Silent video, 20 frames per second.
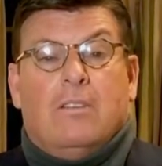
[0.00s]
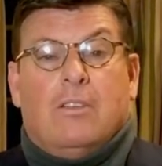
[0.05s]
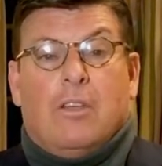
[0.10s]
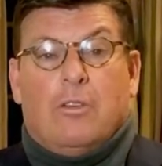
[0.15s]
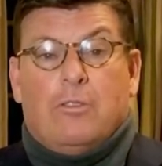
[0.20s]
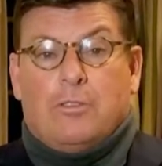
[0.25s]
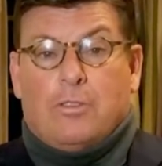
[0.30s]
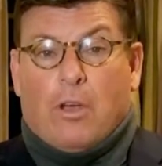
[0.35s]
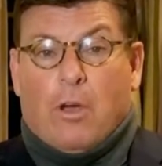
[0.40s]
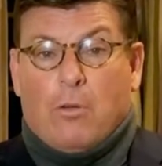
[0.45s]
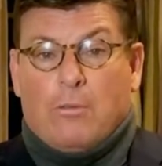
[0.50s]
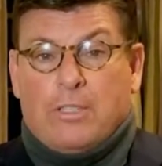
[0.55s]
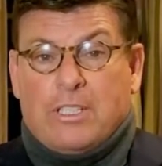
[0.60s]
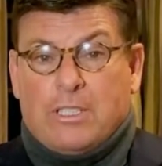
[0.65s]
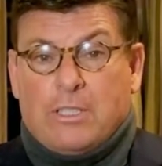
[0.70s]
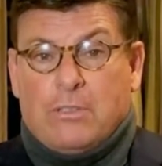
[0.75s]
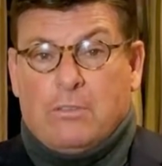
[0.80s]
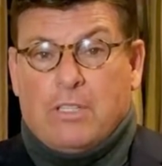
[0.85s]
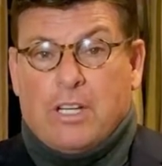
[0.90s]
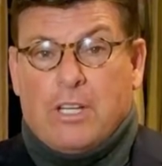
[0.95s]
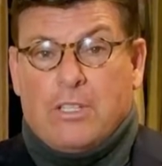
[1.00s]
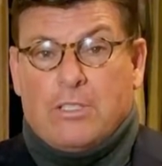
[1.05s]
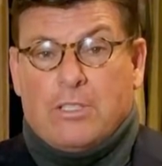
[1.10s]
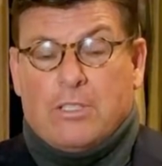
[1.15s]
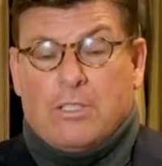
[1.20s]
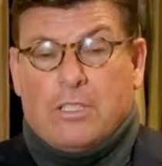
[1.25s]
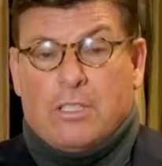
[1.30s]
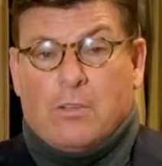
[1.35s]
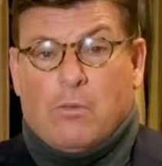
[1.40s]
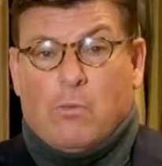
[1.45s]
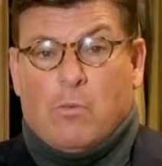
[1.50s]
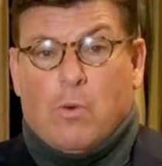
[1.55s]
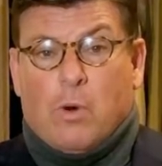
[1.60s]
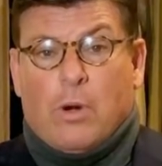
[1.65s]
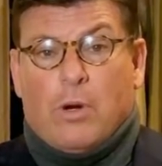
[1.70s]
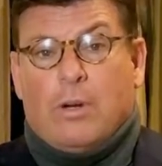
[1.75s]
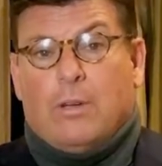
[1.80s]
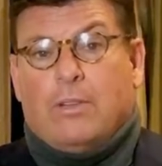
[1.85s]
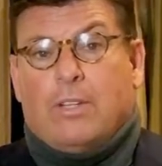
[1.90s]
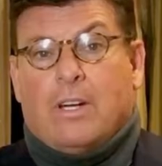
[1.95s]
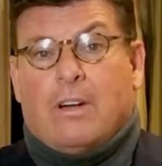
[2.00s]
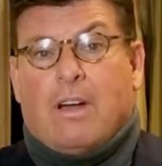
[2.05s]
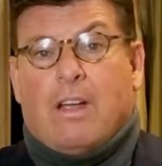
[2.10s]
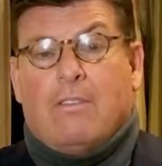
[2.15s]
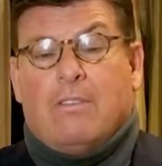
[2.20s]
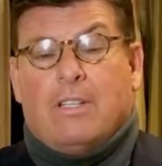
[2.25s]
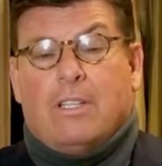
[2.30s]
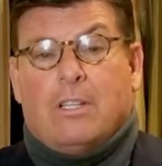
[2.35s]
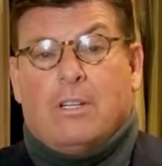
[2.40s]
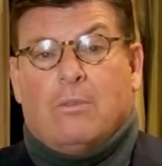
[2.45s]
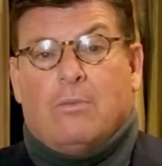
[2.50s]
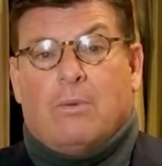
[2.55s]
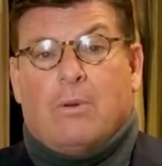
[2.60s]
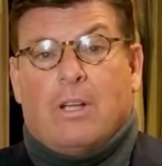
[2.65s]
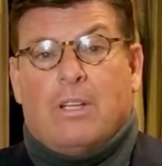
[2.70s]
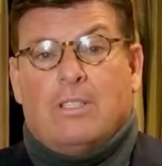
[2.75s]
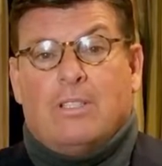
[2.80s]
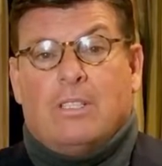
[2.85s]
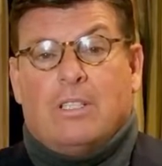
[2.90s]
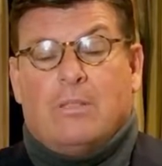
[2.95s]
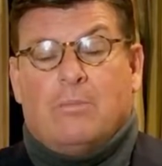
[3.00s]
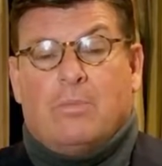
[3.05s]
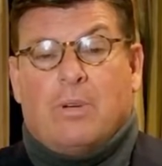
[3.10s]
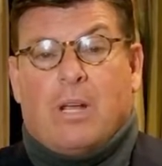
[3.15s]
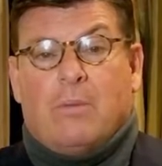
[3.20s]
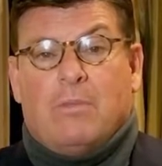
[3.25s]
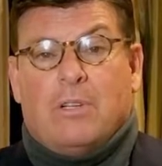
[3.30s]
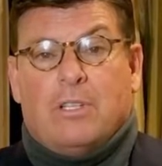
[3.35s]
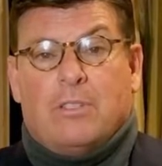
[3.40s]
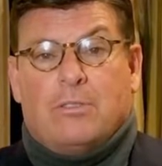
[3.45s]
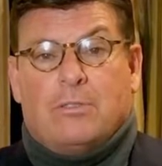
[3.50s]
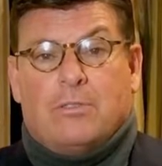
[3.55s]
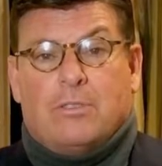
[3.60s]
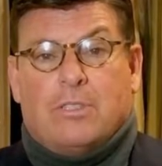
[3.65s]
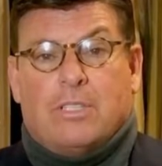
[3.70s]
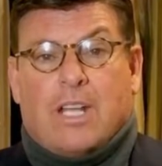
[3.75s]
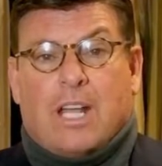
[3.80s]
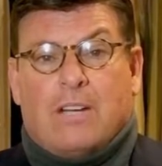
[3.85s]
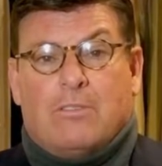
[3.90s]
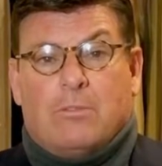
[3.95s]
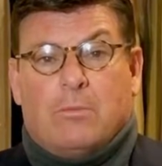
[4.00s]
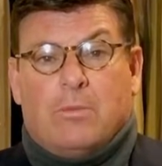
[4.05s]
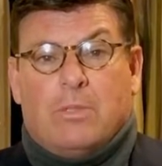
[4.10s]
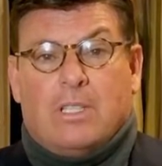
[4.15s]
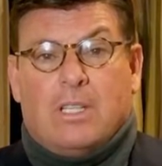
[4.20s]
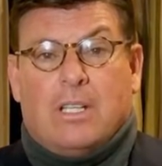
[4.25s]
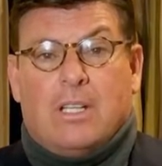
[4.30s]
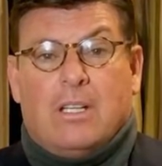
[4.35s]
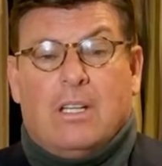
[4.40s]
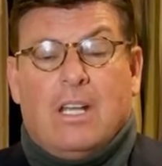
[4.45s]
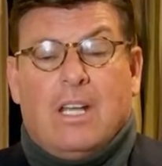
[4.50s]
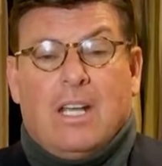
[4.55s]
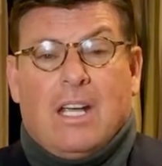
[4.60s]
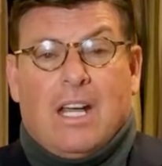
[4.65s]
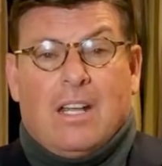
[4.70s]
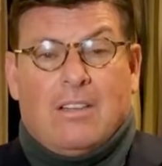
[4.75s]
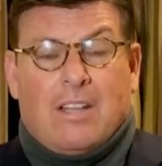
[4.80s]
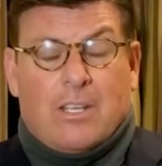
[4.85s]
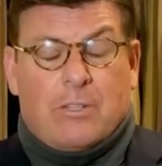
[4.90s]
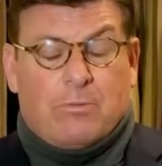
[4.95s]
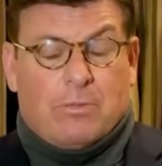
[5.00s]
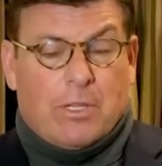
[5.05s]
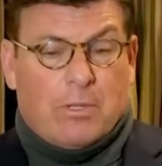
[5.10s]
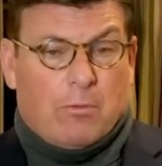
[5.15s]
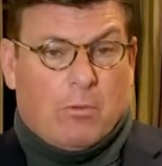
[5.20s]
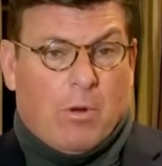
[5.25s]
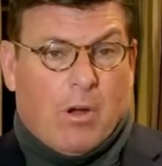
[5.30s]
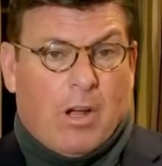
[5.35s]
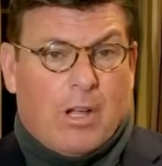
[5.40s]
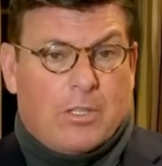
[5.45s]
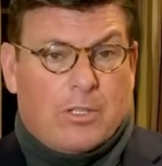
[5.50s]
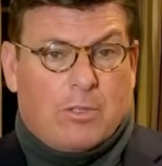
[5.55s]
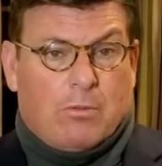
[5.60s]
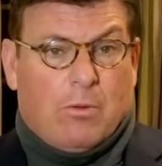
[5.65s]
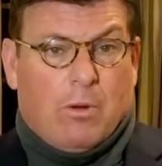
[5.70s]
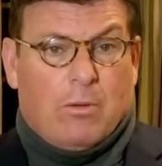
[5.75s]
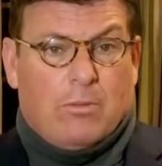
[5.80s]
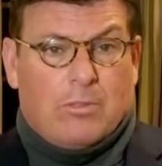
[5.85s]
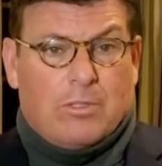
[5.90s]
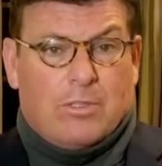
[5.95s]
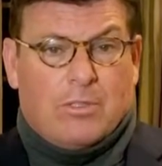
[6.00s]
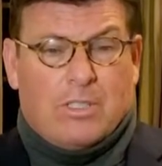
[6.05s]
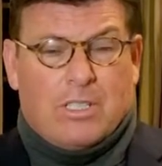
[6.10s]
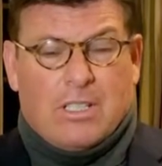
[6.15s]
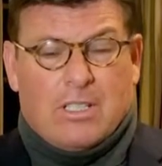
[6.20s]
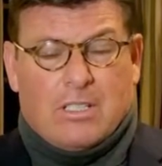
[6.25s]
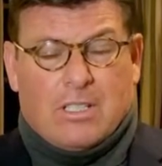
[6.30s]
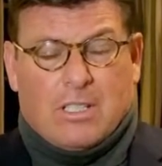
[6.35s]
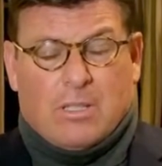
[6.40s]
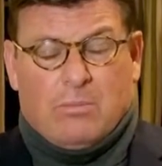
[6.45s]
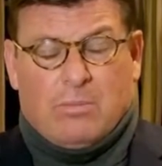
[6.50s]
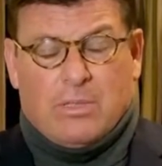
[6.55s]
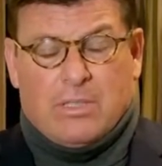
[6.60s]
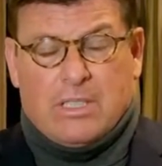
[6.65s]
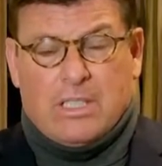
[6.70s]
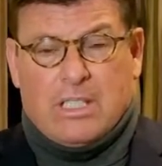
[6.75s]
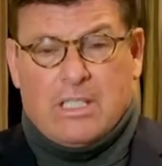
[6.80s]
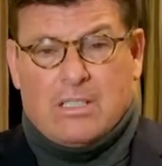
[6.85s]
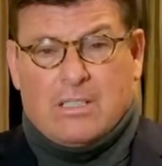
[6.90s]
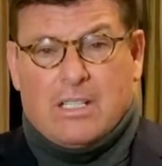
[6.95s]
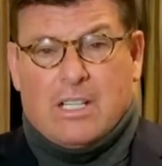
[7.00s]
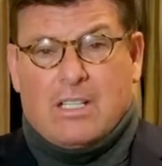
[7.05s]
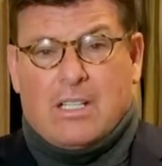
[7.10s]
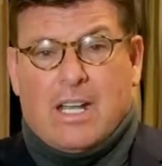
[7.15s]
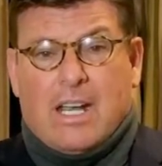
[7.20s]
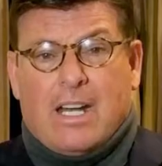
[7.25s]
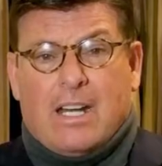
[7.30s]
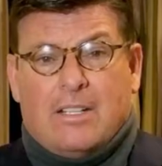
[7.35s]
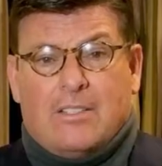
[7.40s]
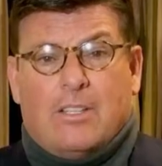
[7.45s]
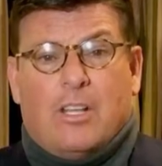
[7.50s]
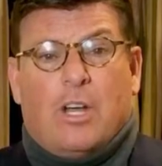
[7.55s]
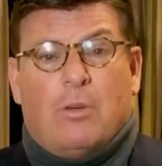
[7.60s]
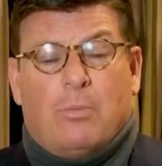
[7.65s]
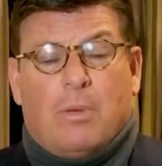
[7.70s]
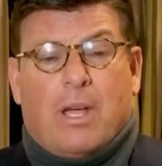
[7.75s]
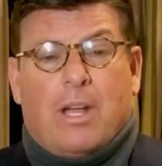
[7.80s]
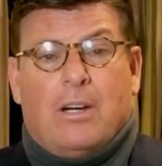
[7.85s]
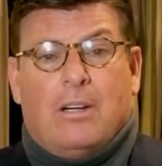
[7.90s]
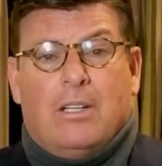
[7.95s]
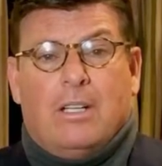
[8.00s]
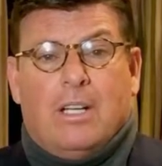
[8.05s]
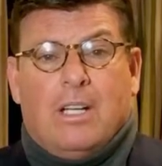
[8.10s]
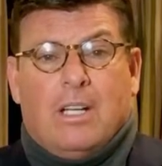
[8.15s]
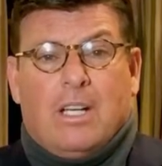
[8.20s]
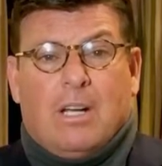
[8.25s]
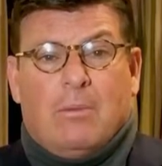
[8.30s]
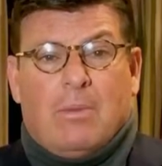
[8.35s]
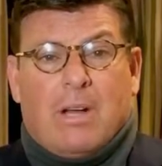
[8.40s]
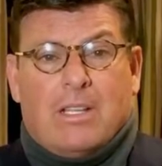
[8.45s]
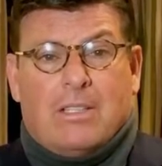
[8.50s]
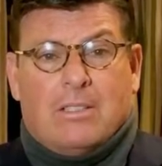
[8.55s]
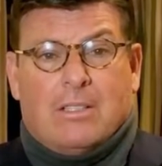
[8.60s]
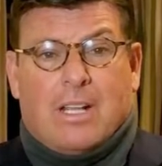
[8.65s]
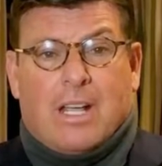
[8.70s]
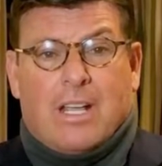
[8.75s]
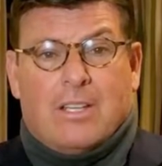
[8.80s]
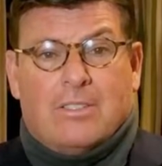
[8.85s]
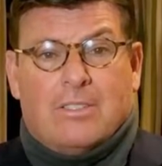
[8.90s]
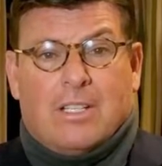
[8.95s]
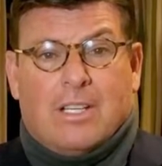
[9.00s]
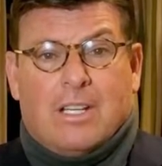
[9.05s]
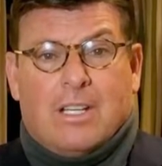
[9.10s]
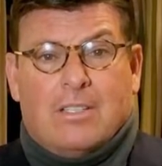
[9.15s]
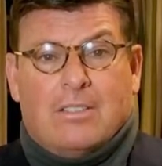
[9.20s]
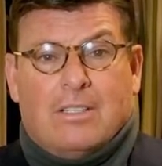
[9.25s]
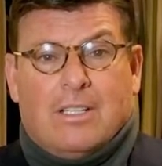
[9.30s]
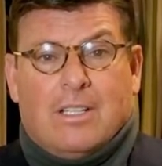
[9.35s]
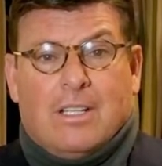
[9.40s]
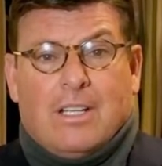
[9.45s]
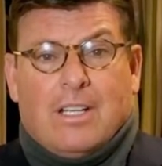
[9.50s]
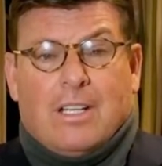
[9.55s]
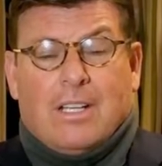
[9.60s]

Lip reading: Those only two nations in the world that are having their president and prime ministers attacked from within, and that's what Iran's quoted. So see, it's a complete satanic thought pattern about the last days.